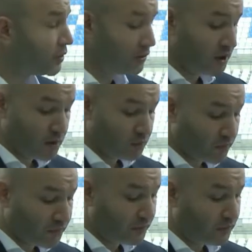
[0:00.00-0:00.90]
You
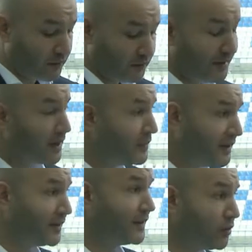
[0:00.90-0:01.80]
have
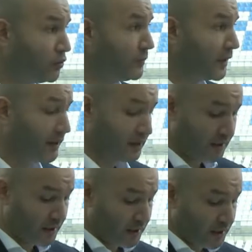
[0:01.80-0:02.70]
developed
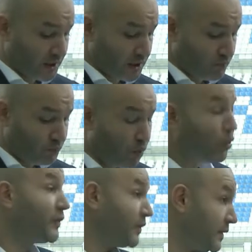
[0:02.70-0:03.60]
uh, a commitment
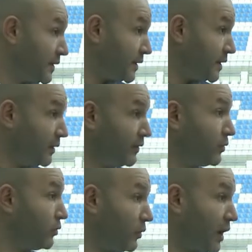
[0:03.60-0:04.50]
charter
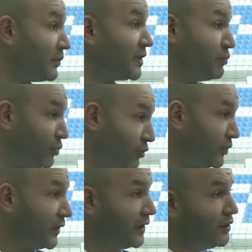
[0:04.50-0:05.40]
about
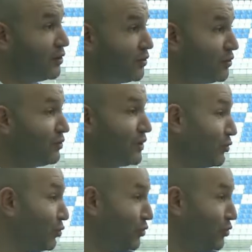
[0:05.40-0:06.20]
female entrepreneurs.